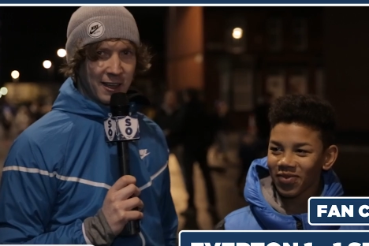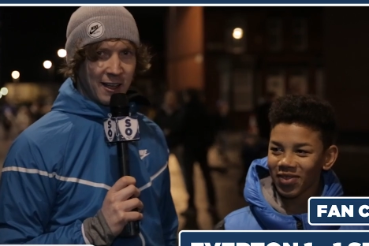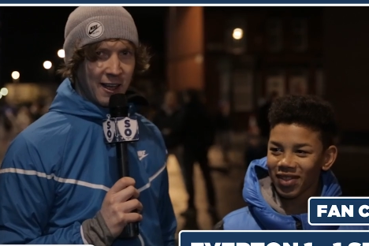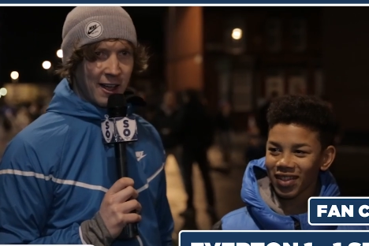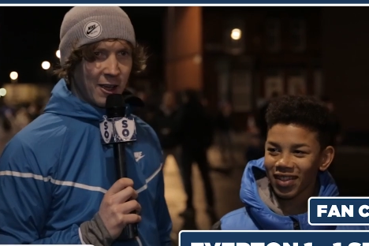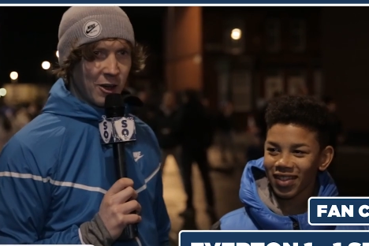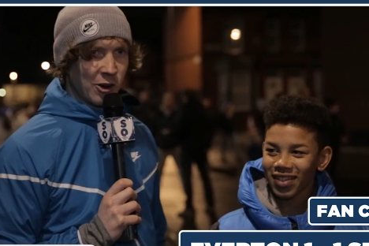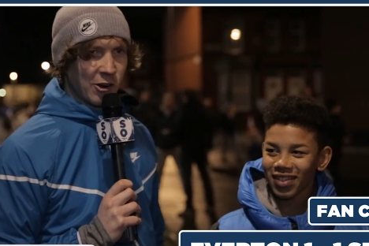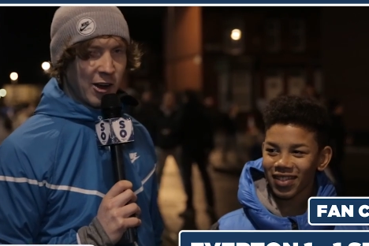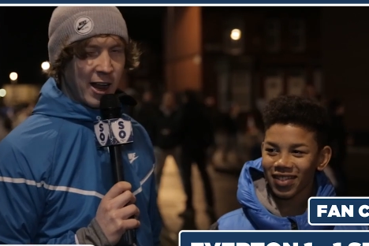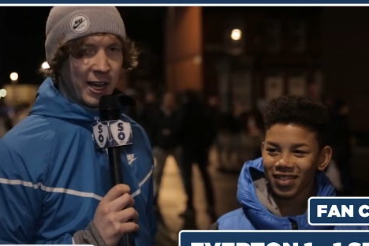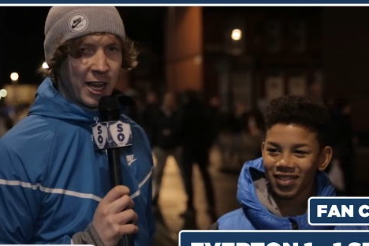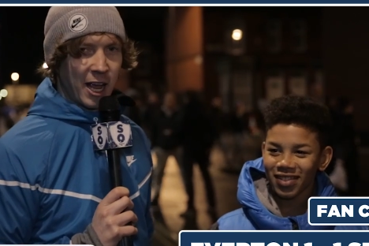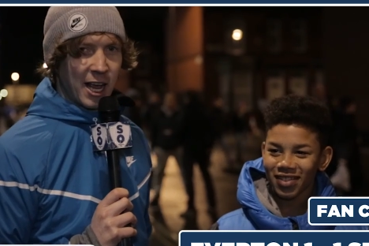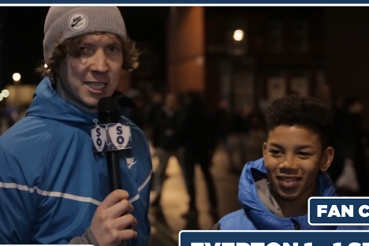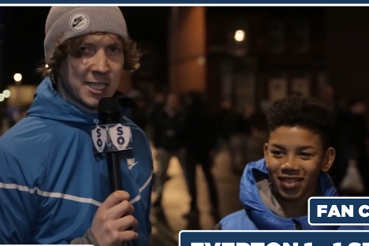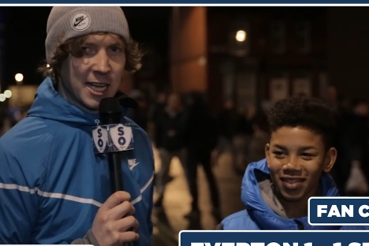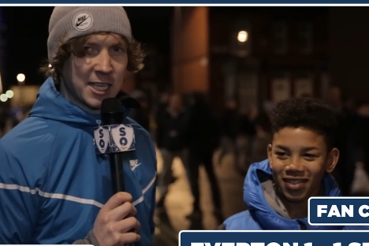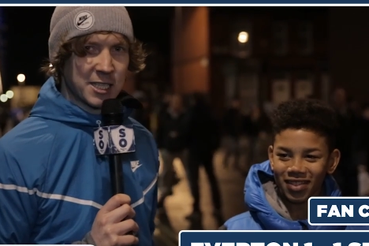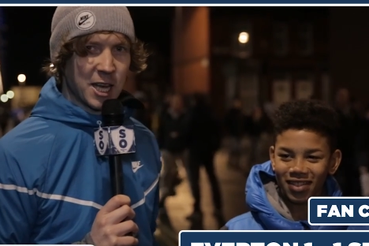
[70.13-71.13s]
Speaker 1: Uh, all right,
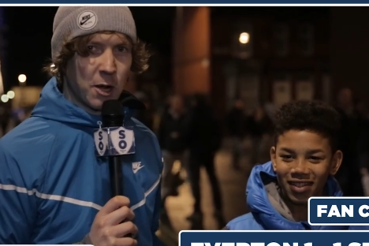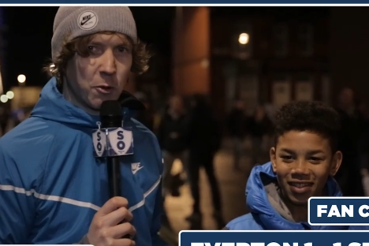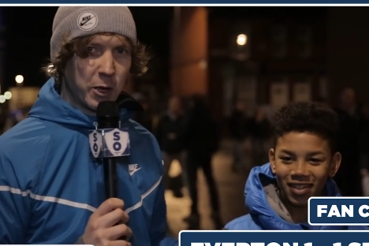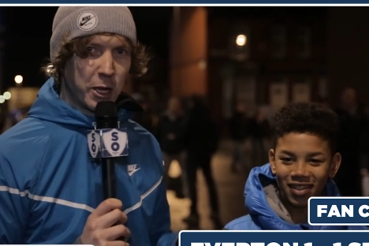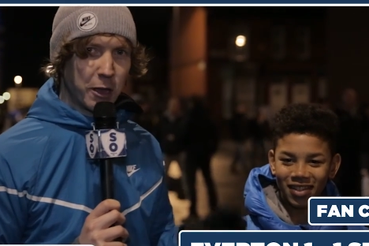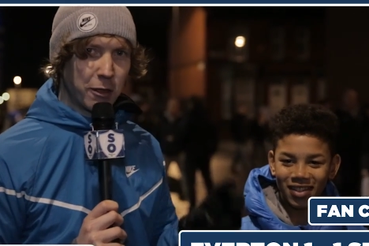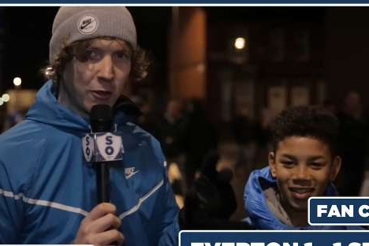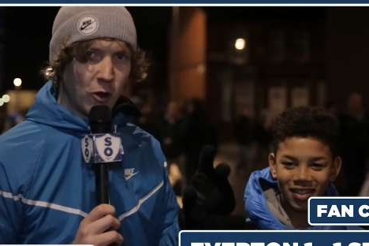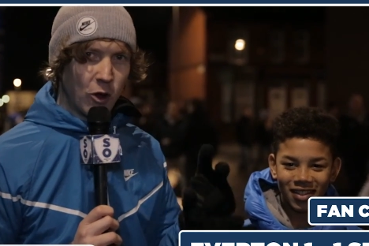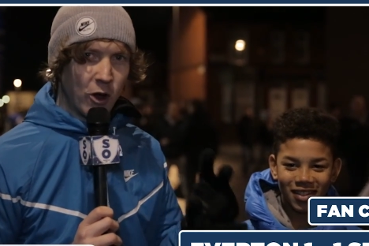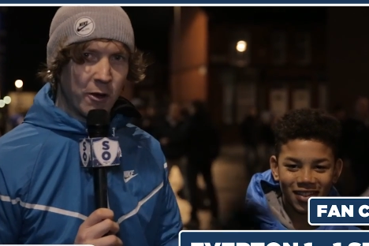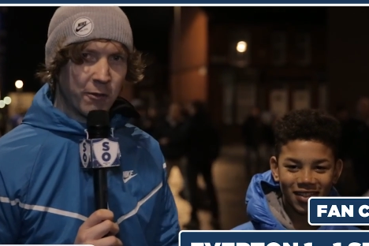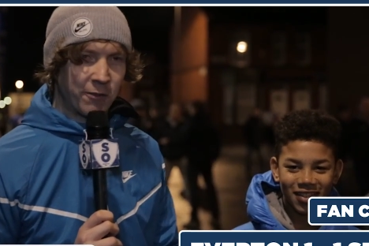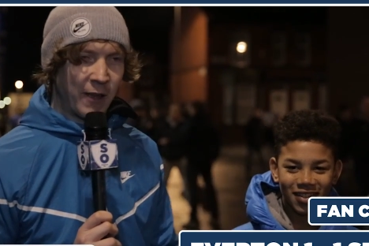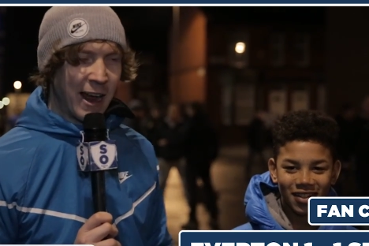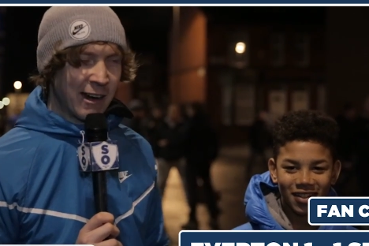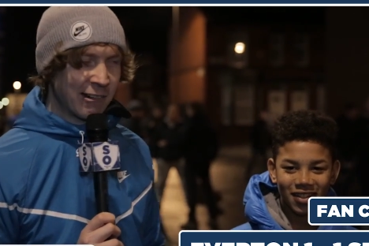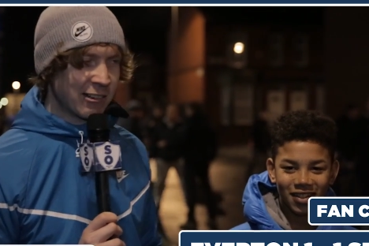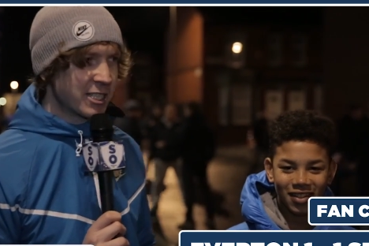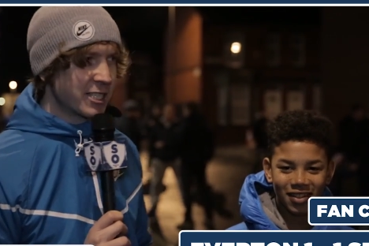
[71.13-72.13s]
guys, let us know what you thought of
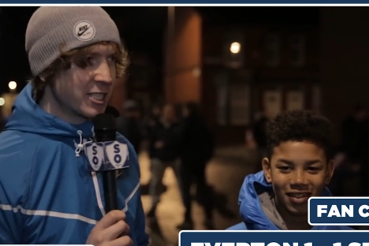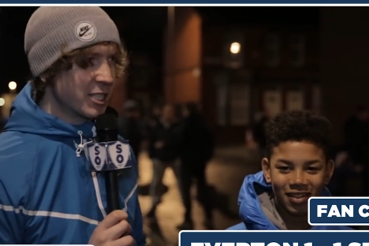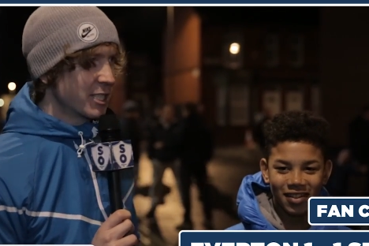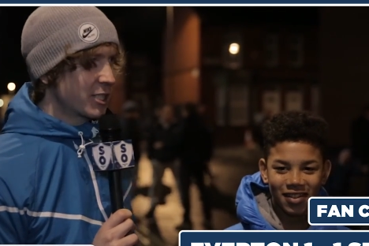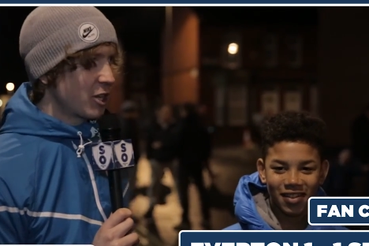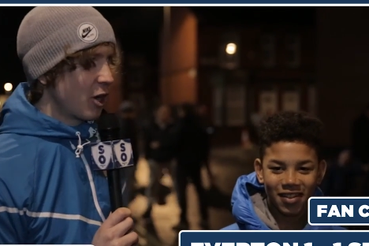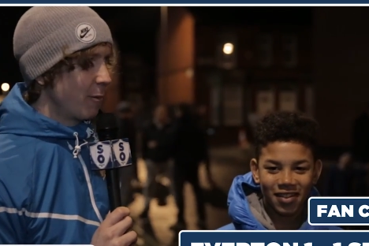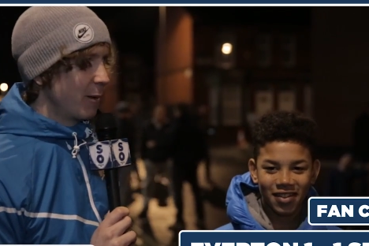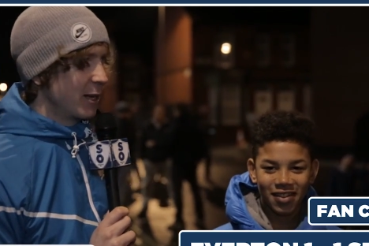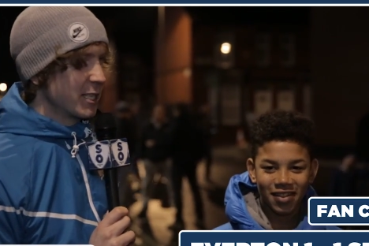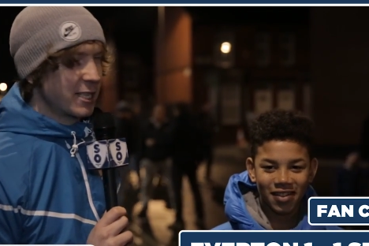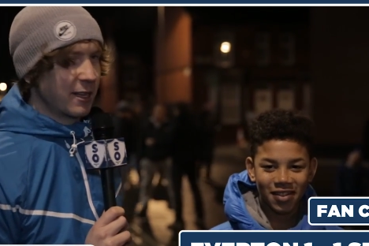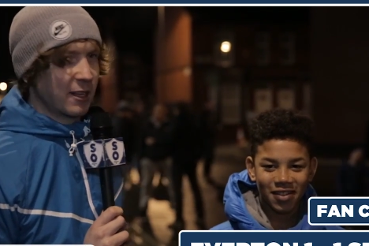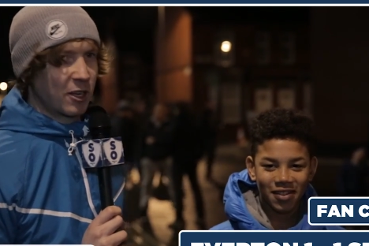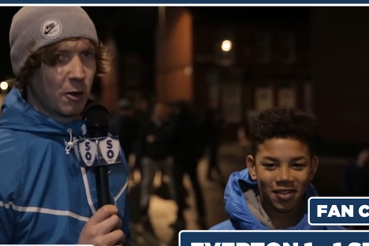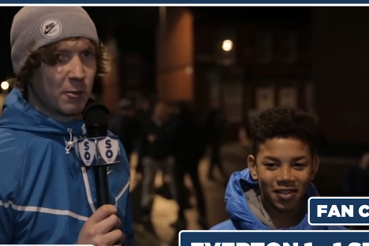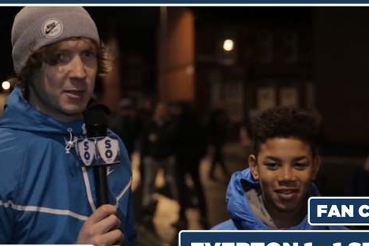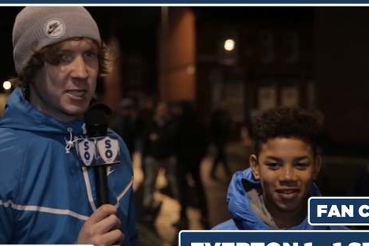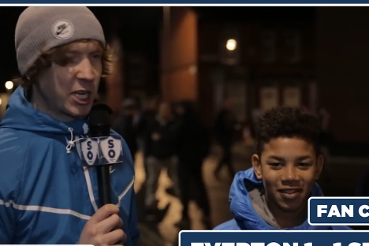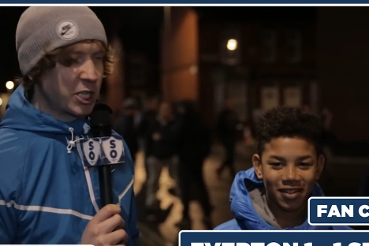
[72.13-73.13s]
Harrison's comments in the
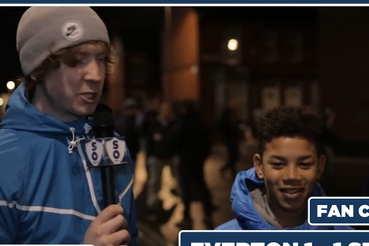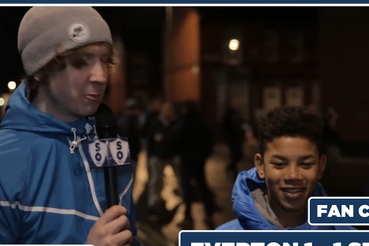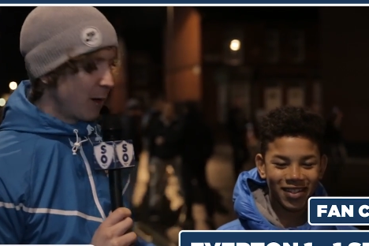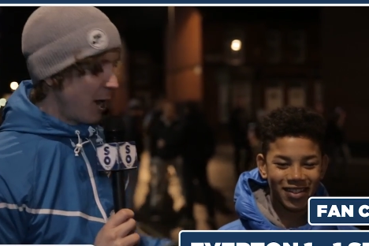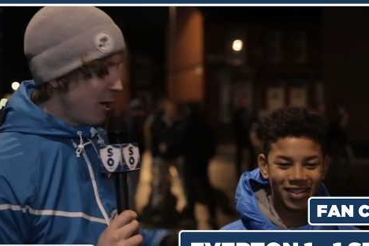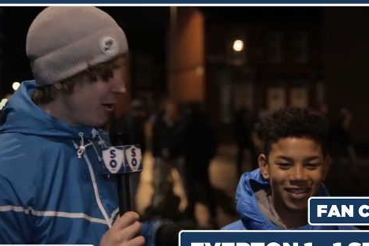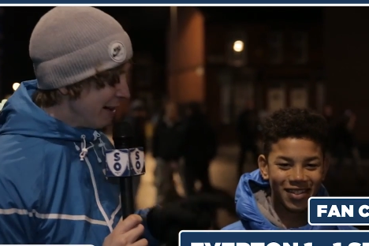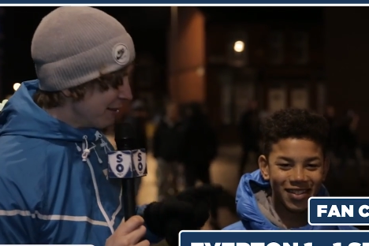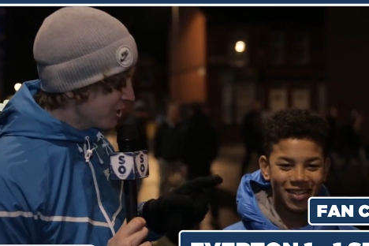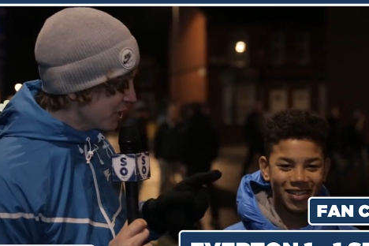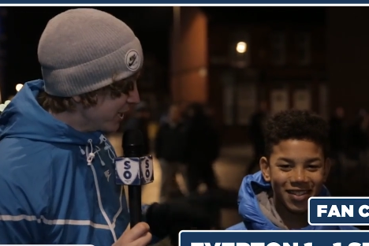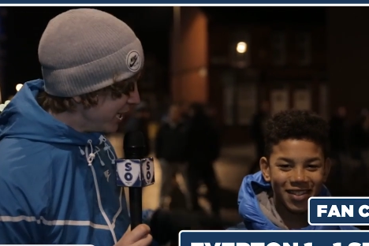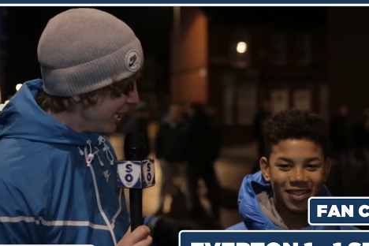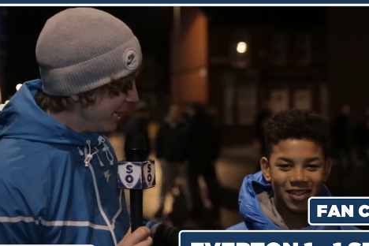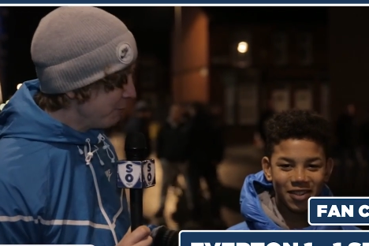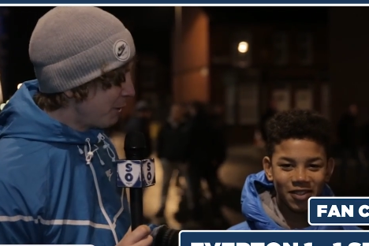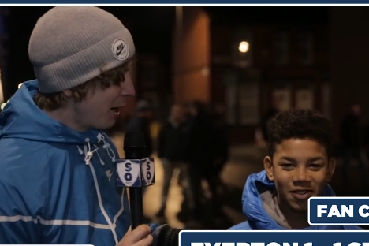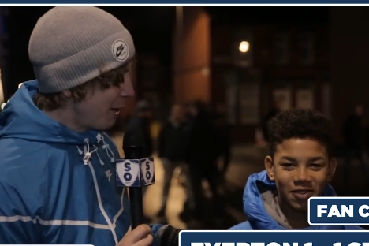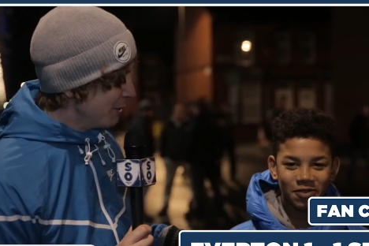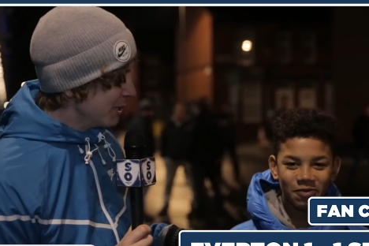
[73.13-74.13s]
conversation below. Harrison,
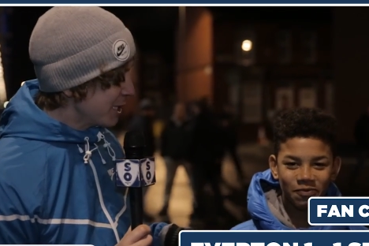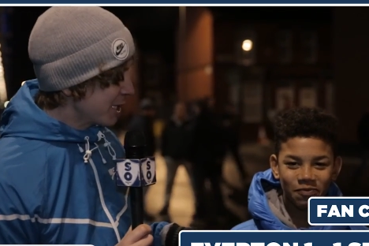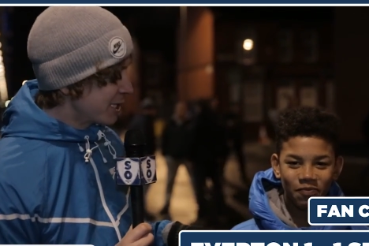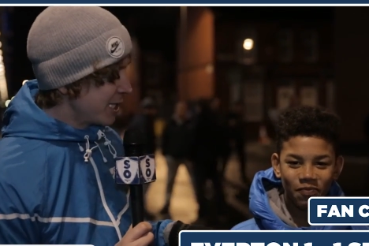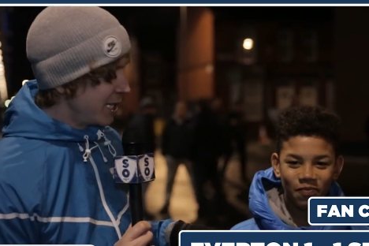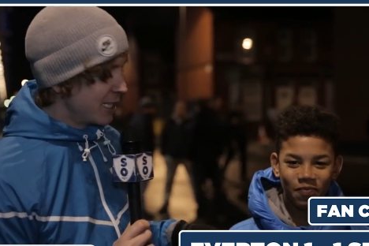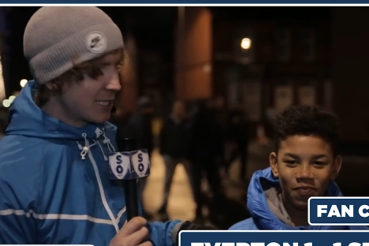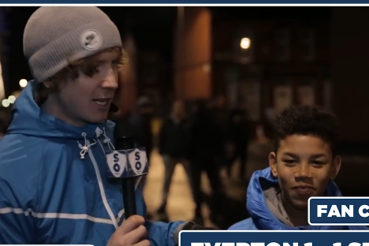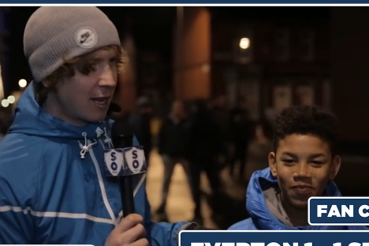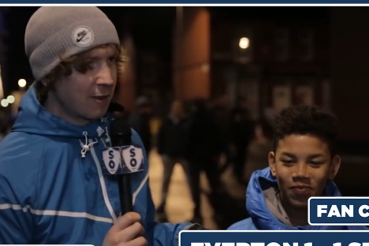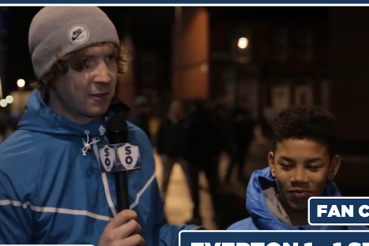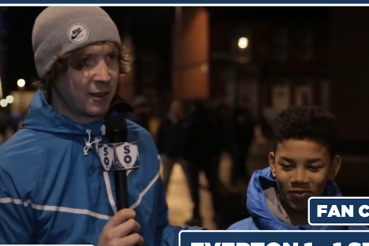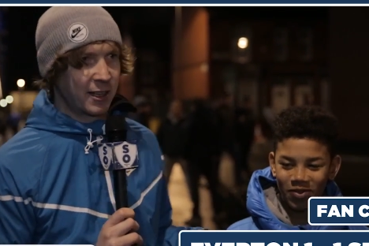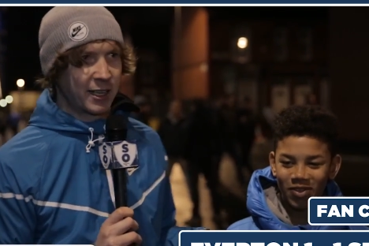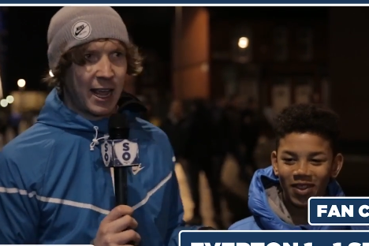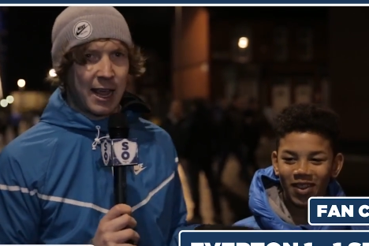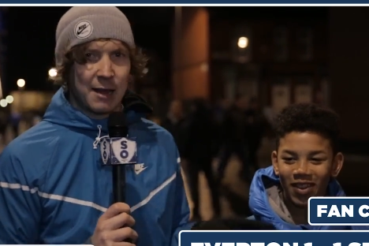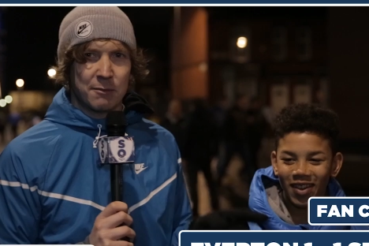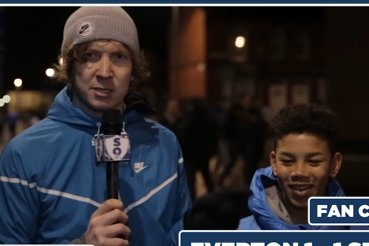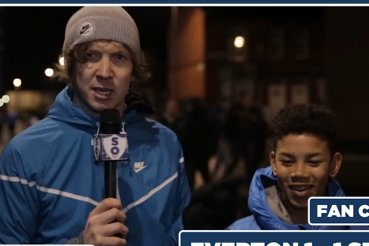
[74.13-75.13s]
keep coming to see us after the
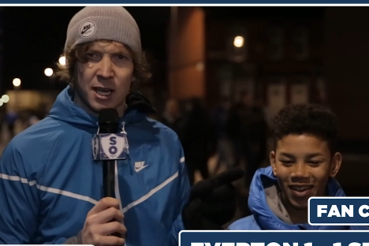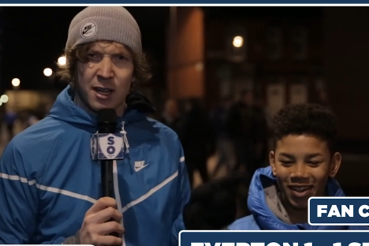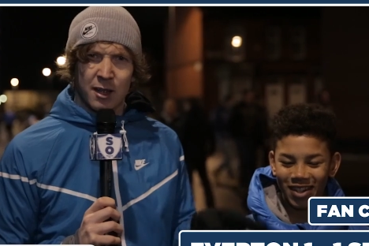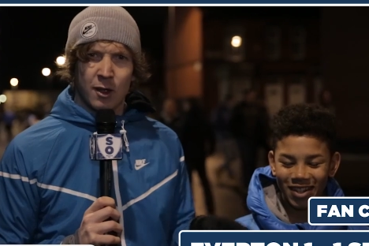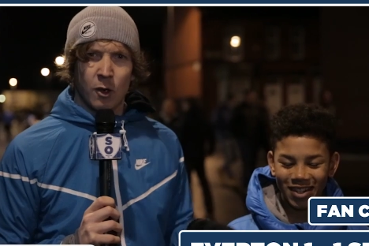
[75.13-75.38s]
games.